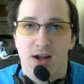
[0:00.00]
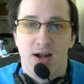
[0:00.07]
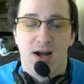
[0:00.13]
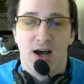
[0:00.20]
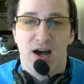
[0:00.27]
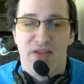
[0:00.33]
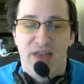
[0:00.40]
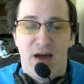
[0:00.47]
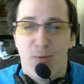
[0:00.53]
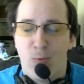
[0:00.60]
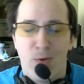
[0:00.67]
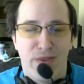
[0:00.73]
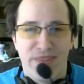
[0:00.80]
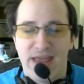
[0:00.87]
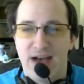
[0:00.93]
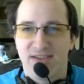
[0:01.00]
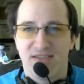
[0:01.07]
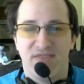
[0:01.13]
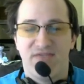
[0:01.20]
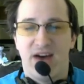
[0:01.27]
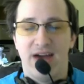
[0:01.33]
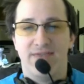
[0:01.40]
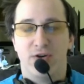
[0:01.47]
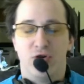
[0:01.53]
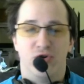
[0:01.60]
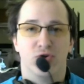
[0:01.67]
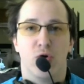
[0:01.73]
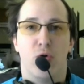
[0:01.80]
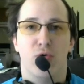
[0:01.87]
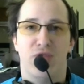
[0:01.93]
That
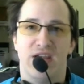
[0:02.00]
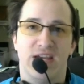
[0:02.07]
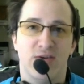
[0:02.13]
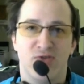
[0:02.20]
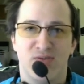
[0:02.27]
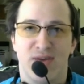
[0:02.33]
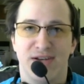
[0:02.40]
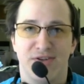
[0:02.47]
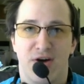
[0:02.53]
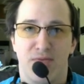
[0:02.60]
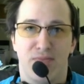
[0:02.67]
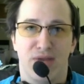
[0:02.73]
1,500 gold that you spent on